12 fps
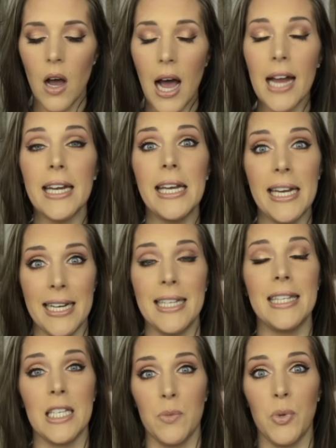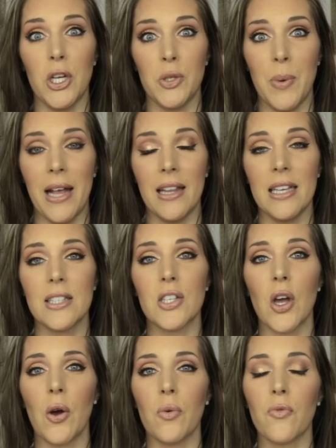I needed this blush palette.
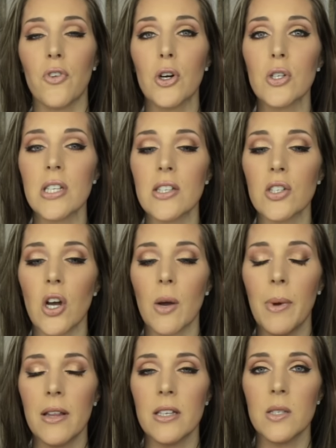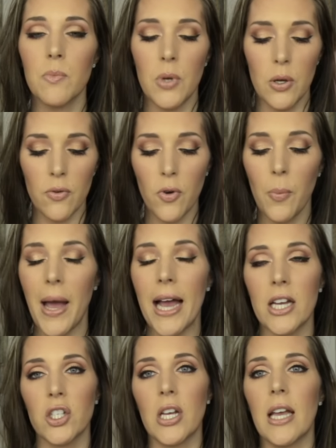So first let's talk about this beautiful
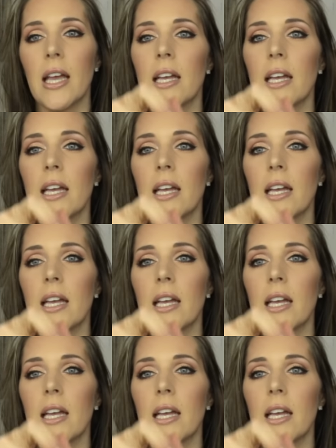packaging.